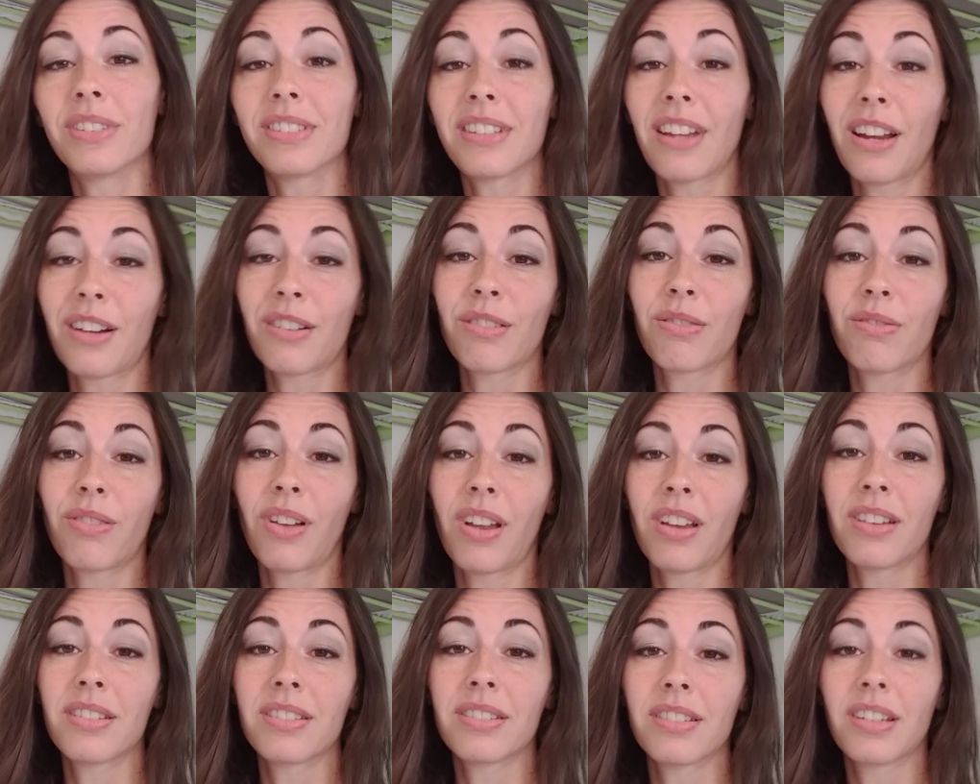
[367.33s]

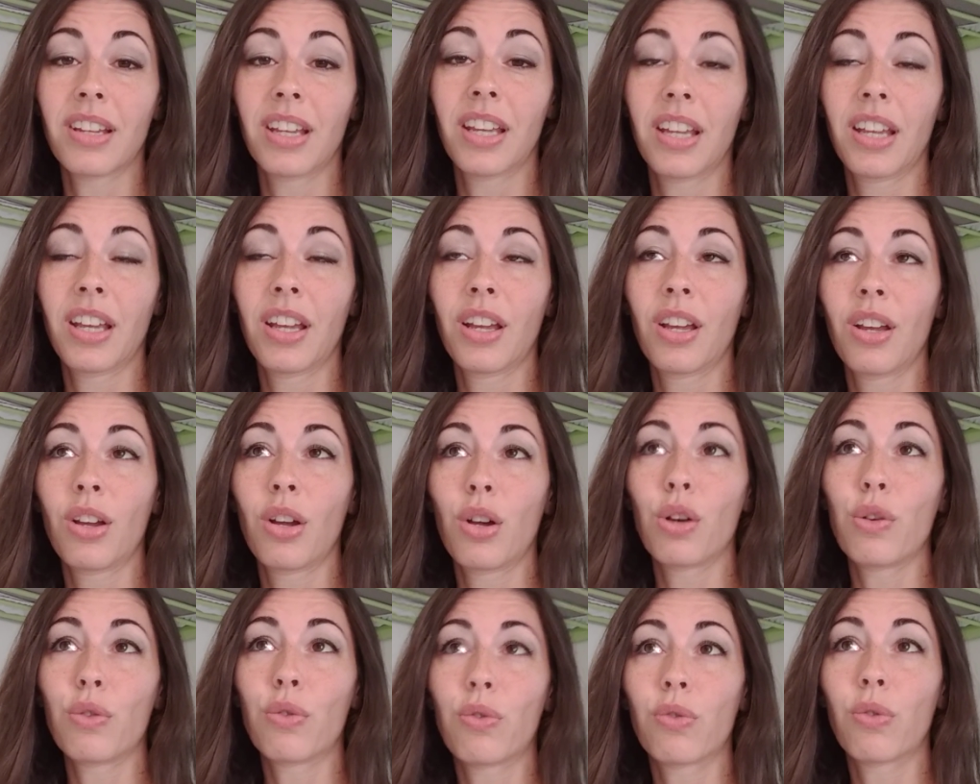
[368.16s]
sacrifice
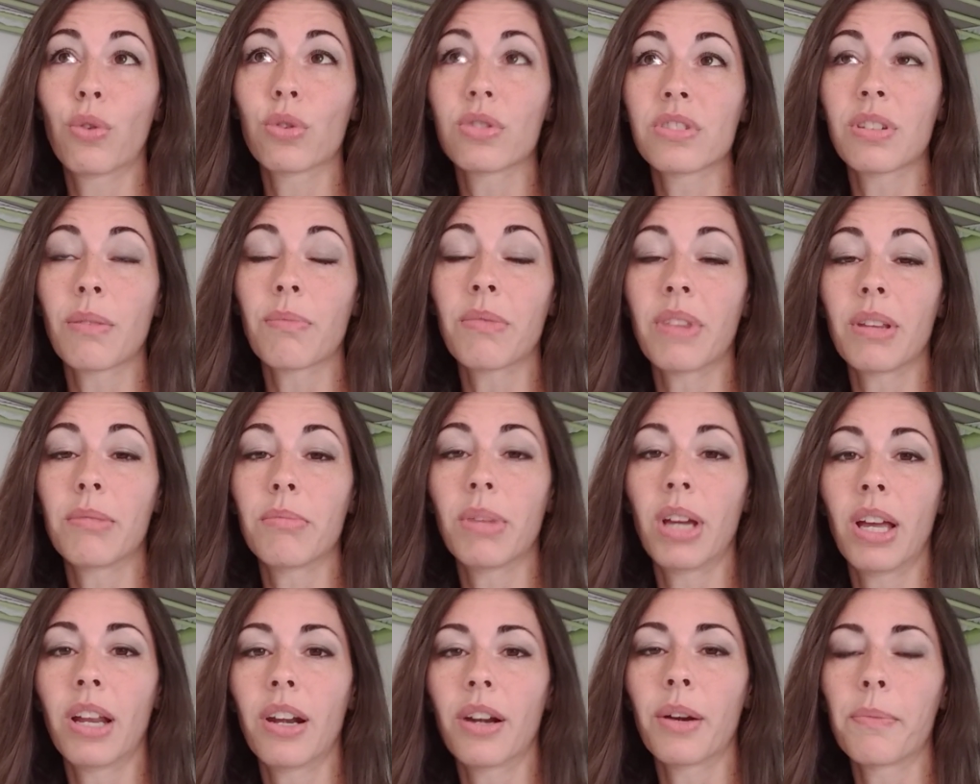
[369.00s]
for something
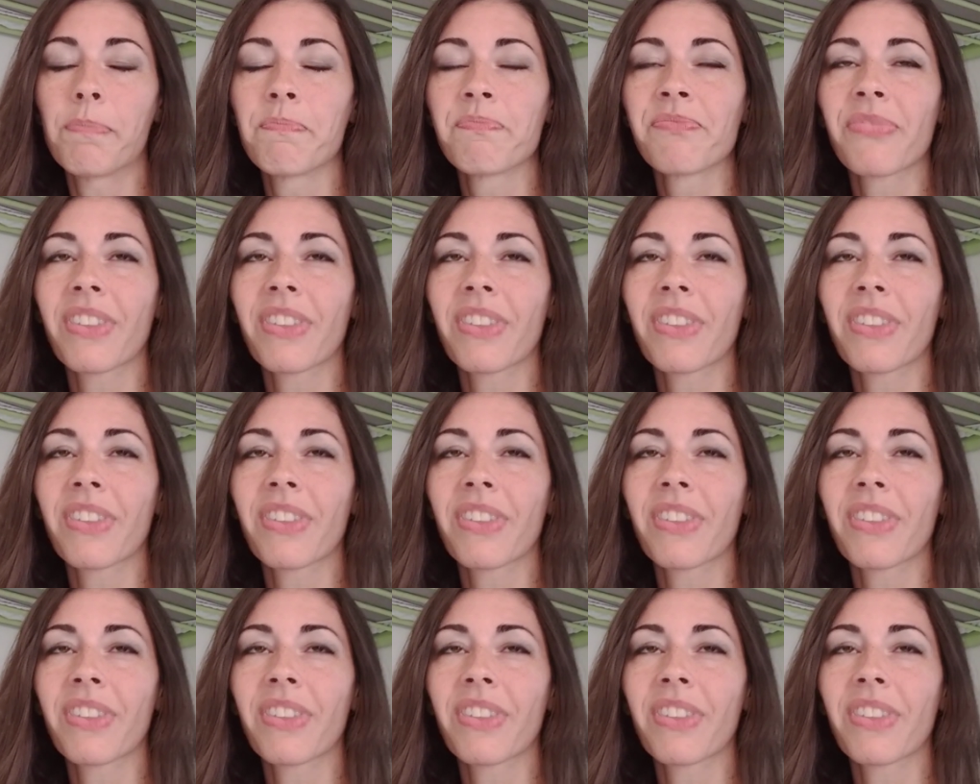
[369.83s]
better.